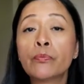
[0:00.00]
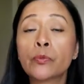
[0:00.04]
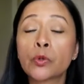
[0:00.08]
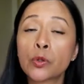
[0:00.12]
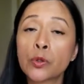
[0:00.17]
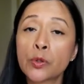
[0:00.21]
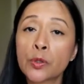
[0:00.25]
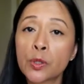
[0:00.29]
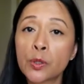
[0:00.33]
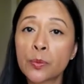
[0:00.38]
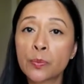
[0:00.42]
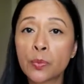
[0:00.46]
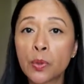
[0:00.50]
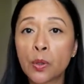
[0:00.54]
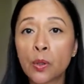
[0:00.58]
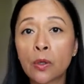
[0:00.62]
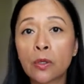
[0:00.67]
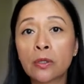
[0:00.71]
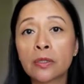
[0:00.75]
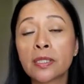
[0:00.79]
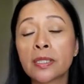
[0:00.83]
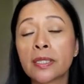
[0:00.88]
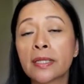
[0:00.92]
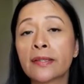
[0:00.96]
to
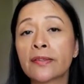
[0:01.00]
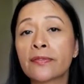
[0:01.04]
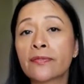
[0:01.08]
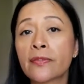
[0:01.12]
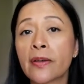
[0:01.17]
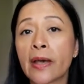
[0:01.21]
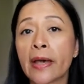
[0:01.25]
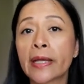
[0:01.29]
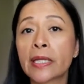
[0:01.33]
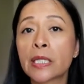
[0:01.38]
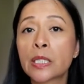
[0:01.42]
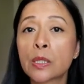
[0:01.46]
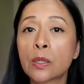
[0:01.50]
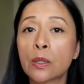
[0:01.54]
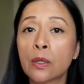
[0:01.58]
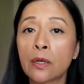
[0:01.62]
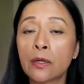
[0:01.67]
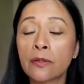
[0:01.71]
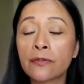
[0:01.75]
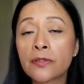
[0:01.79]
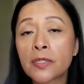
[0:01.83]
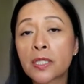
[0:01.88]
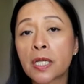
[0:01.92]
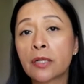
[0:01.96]
support the effects
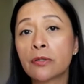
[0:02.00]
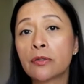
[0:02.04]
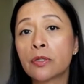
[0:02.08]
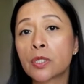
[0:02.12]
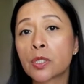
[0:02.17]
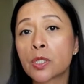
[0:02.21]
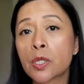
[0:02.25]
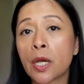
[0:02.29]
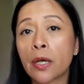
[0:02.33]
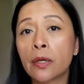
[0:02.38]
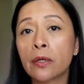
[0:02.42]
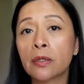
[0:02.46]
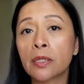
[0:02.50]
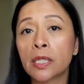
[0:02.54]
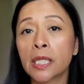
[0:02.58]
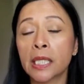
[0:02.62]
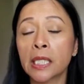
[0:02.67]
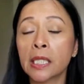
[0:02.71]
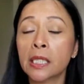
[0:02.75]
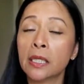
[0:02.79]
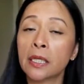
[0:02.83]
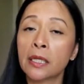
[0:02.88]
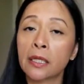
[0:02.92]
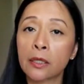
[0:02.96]
of
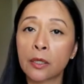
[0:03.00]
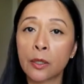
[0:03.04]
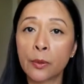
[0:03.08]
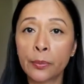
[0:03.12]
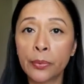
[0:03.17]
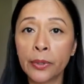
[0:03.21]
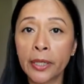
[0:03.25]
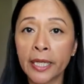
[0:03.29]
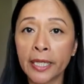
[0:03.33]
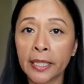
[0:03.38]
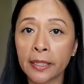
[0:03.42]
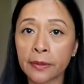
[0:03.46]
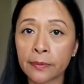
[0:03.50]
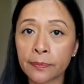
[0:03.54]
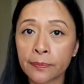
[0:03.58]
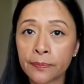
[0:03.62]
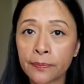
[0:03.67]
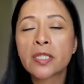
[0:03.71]
serotonin in our brain.